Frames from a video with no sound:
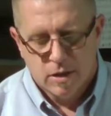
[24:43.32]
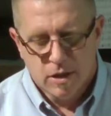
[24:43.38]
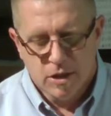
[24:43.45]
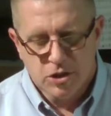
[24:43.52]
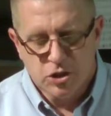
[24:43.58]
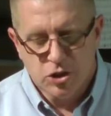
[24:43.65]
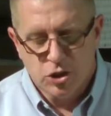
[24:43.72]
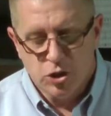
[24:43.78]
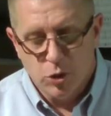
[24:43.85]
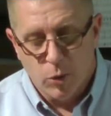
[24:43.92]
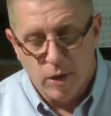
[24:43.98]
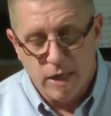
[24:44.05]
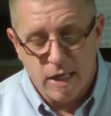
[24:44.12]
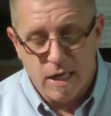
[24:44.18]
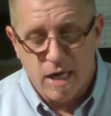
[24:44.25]
This
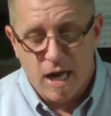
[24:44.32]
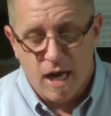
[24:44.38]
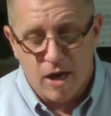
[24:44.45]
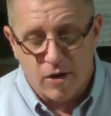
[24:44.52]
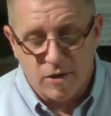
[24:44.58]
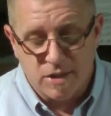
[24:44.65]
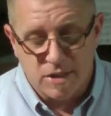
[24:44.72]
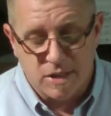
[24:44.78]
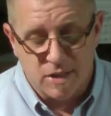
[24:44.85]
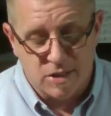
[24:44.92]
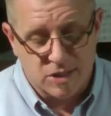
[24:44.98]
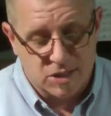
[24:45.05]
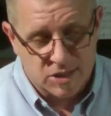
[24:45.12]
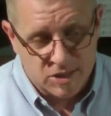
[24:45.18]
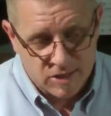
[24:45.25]
joint
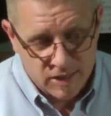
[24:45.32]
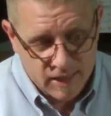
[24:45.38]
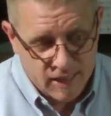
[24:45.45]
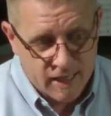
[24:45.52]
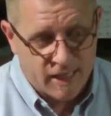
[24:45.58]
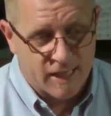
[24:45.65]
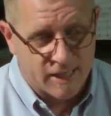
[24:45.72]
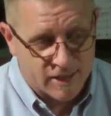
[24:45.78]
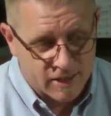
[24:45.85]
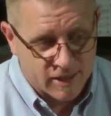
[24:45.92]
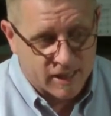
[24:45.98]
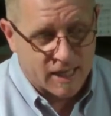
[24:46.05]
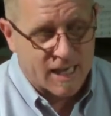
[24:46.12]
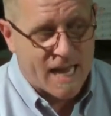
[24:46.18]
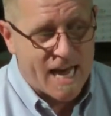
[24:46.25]
inheritance in
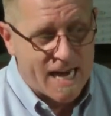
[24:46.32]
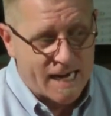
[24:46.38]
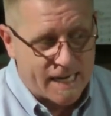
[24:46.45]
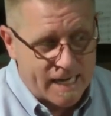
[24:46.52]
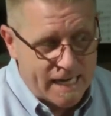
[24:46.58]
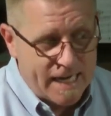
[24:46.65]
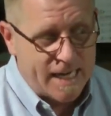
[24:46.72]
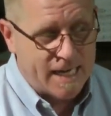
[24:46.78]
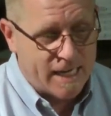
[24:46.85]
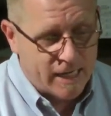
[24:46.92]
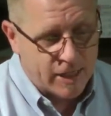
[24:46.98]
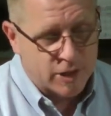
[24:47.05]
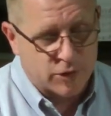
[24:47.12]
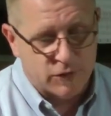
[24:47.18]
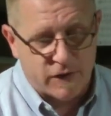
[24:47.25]
the light, in
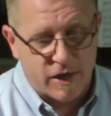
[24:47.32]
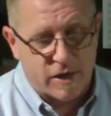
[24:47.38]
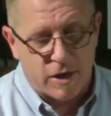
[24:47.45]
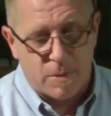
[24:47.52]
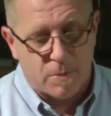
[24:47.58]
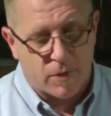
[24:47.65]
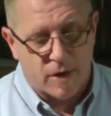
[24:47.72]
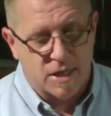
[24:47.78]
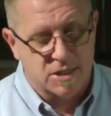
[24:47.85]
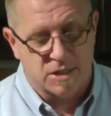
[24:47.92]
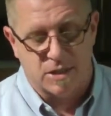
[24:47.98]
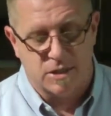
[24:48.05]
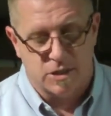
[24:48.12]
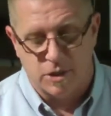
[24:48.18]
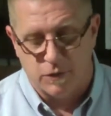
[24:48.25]
His very
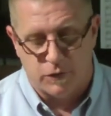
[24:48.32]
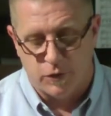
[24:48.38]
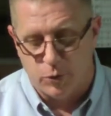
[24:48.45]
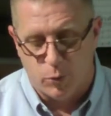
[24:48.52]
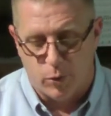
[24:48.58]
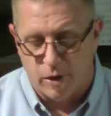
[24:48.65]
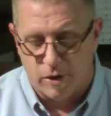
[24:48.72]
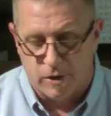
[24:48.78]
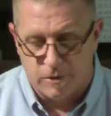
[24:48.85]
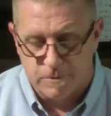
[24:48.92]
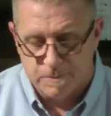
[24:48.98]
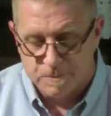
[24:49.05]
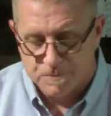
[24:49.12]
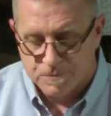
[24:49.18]
presence, if you will.